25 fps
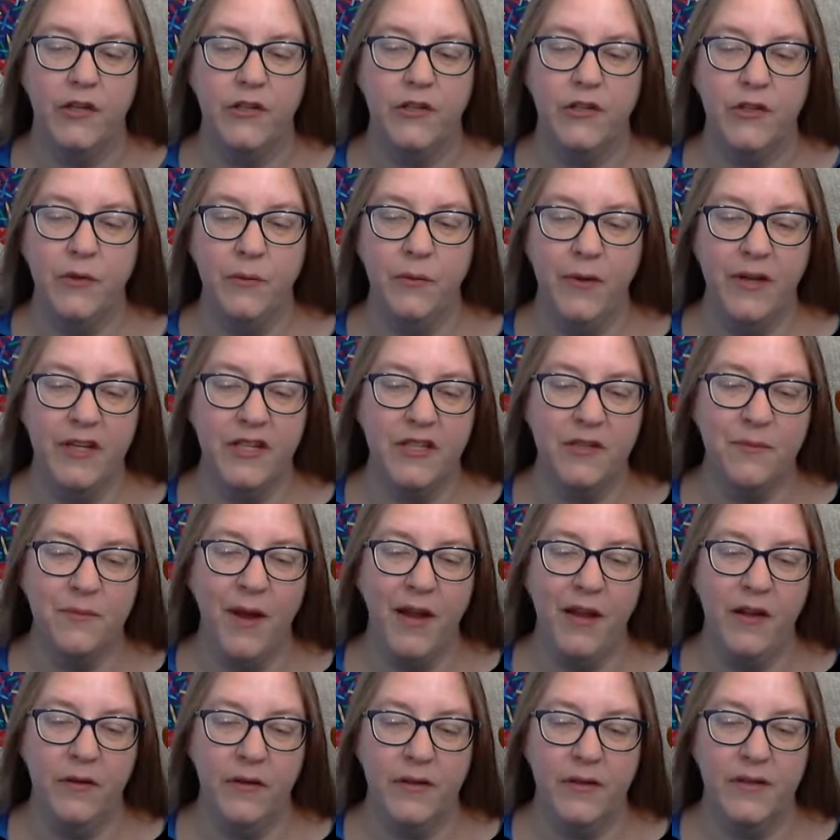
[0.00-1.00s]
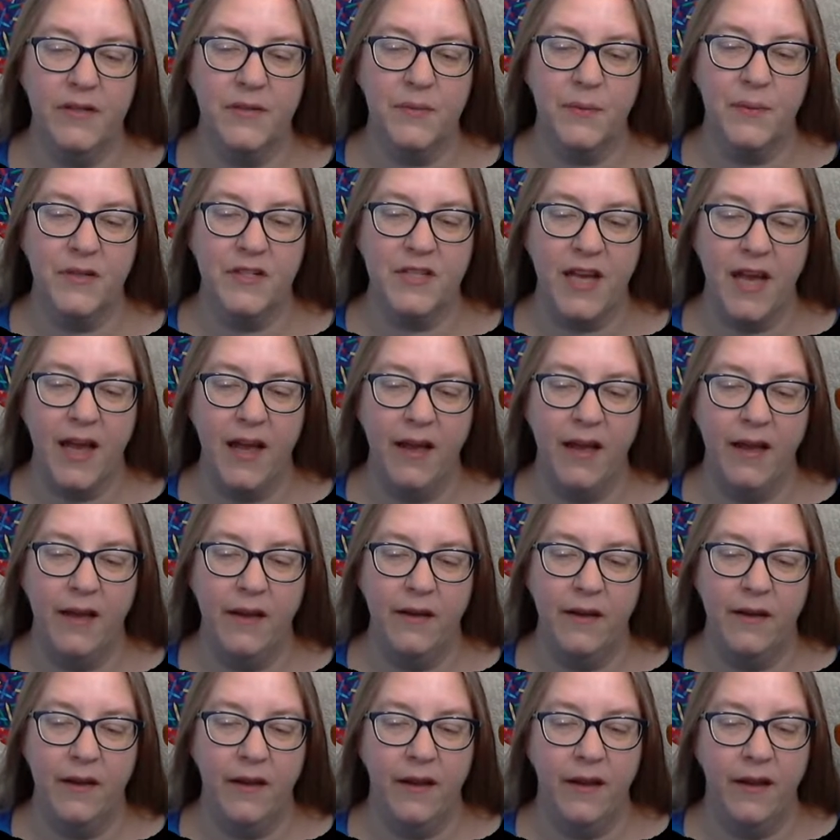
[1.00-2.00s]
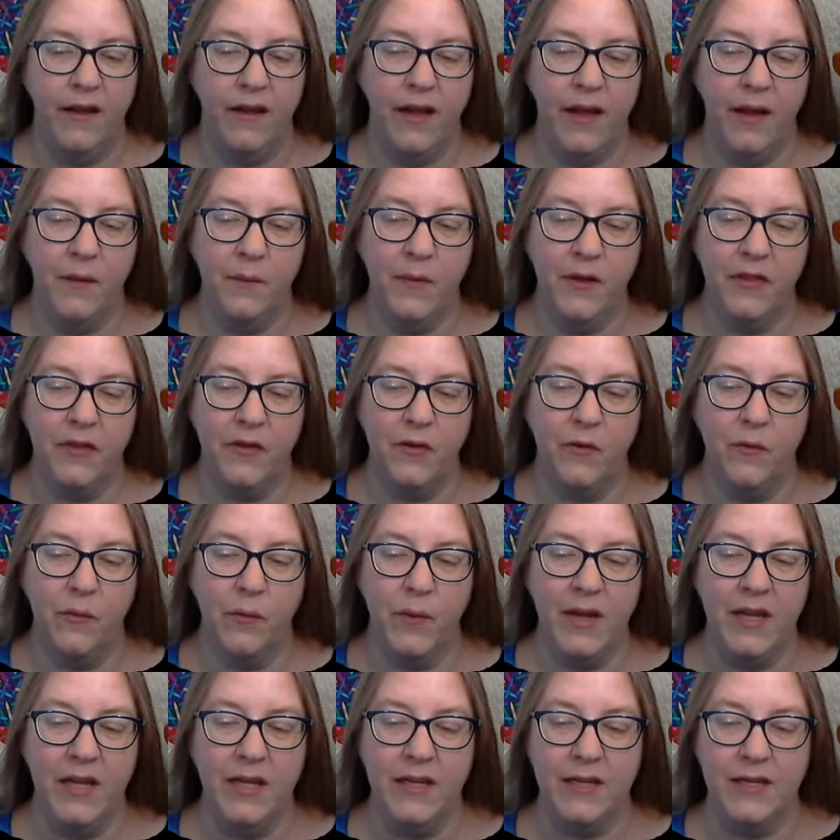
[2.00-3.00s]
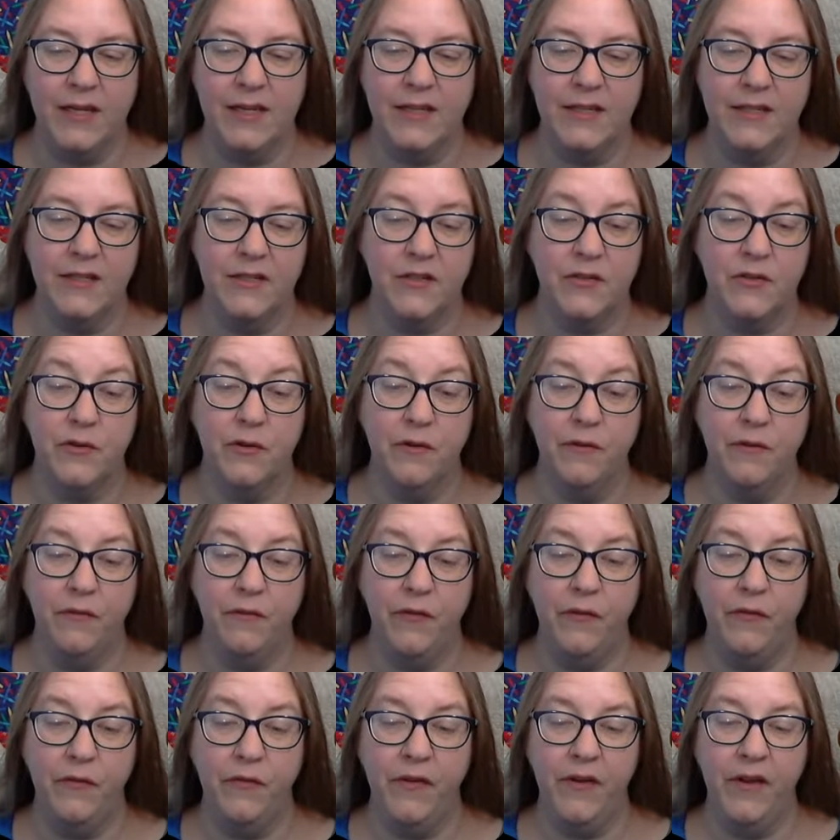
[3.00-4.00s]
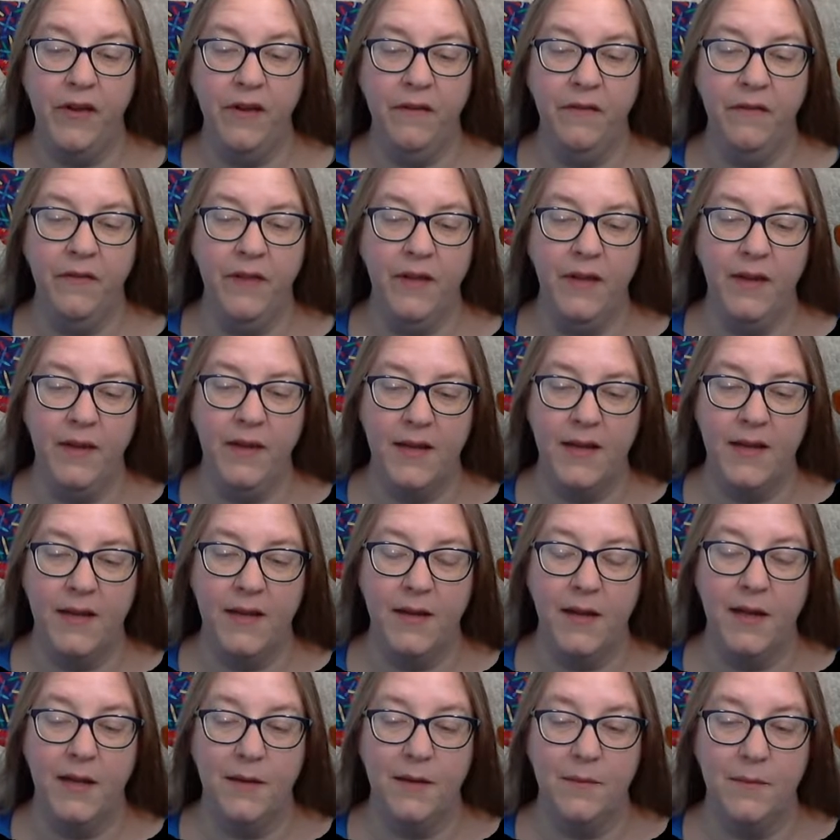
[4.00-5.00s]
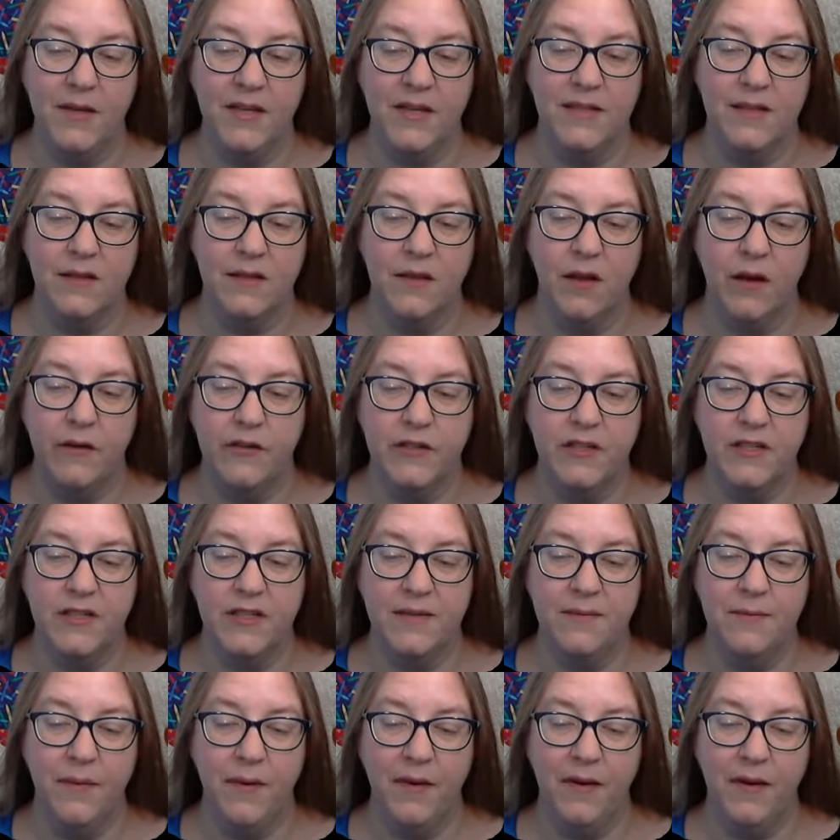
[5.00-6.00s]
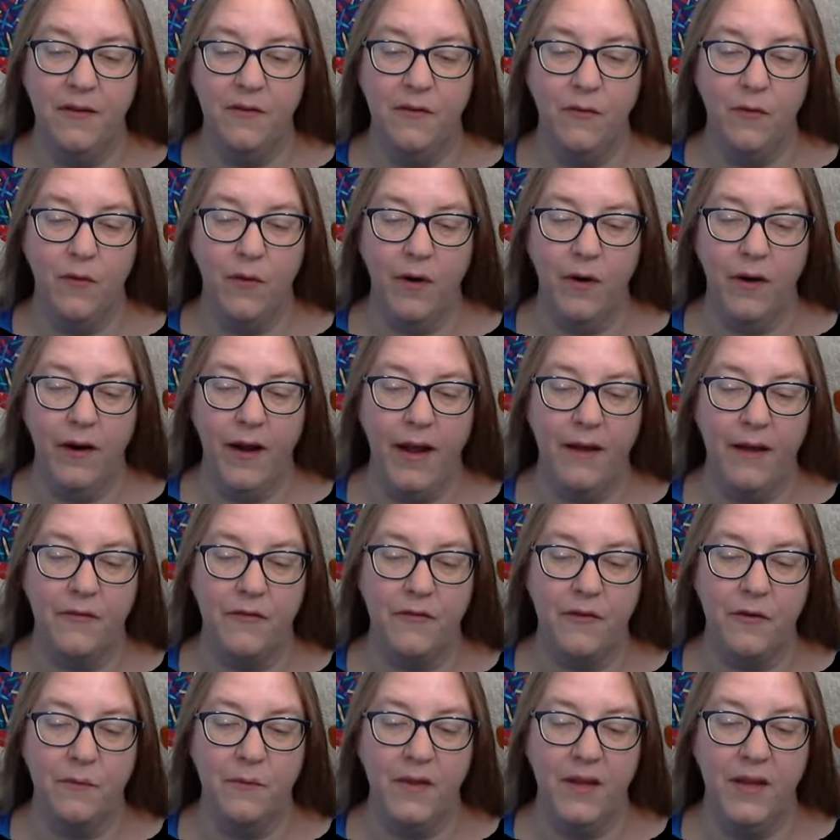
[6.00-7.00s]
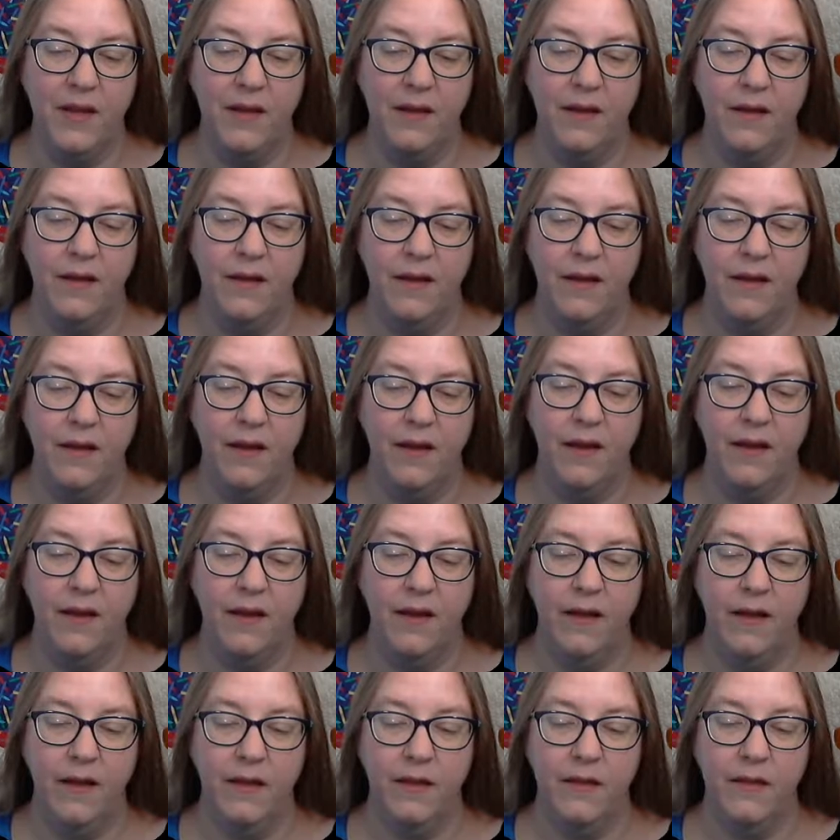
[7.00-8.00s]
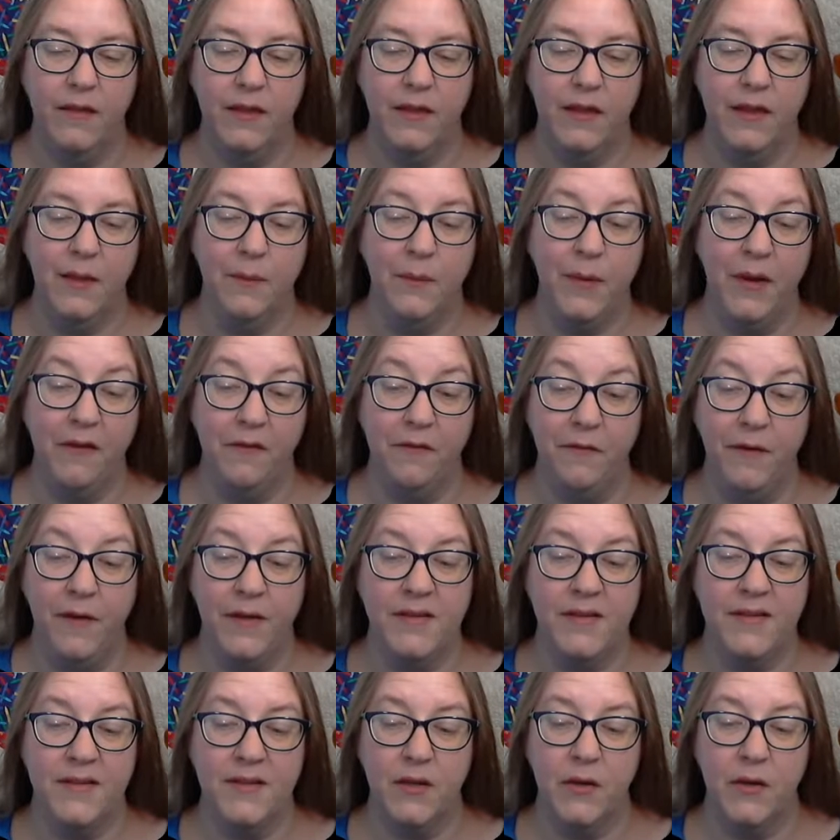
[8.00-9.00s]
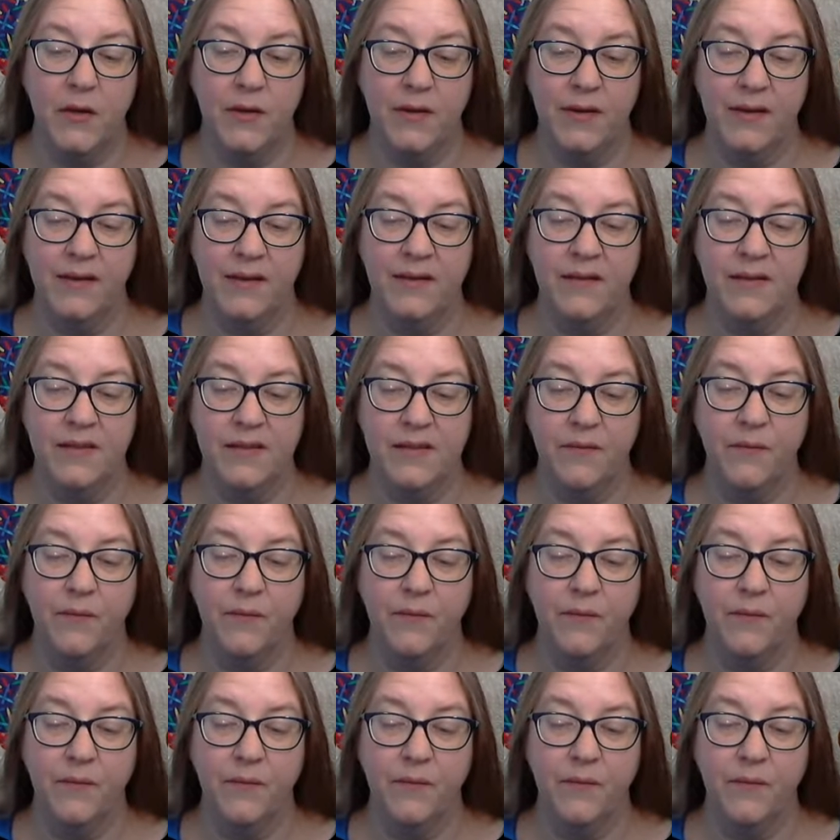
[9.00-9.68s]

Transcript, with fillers: to which my hooks were tied and with great ease drew fifty of the enemy's largest men of war after me. The Belfeskians